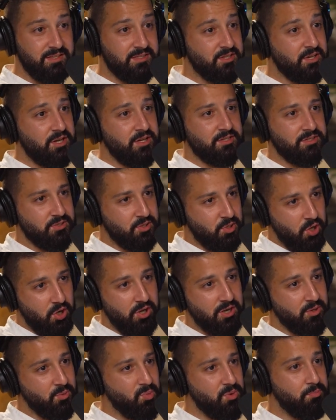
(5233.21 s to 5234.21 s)
and starts
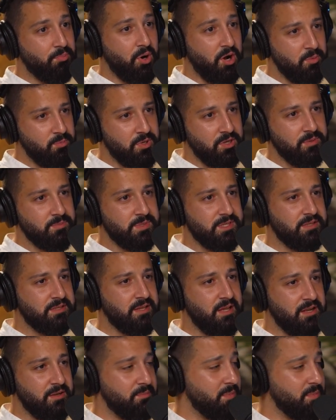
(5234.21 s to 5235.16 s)
calling with problems and